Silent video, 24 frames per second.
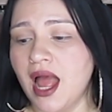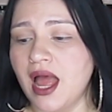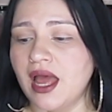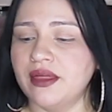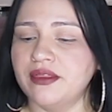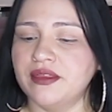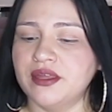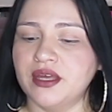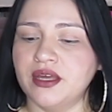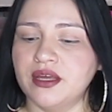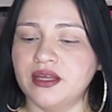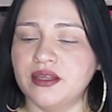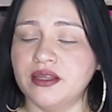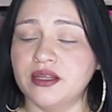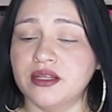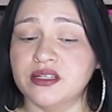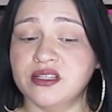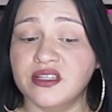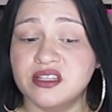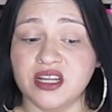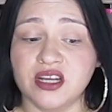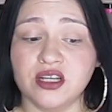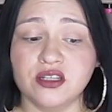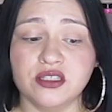And then
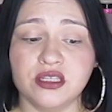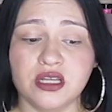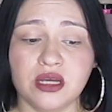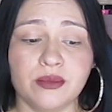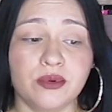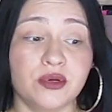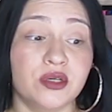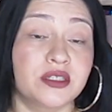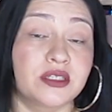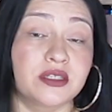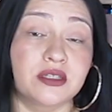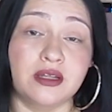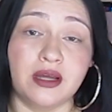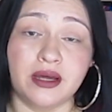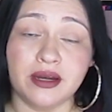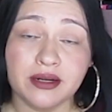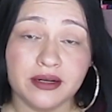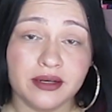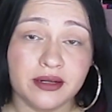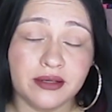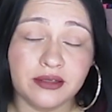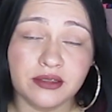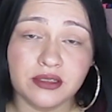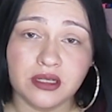this nail table is not
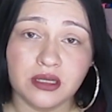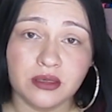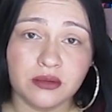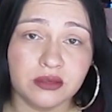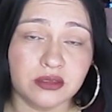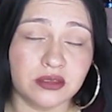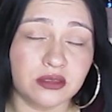a nail table,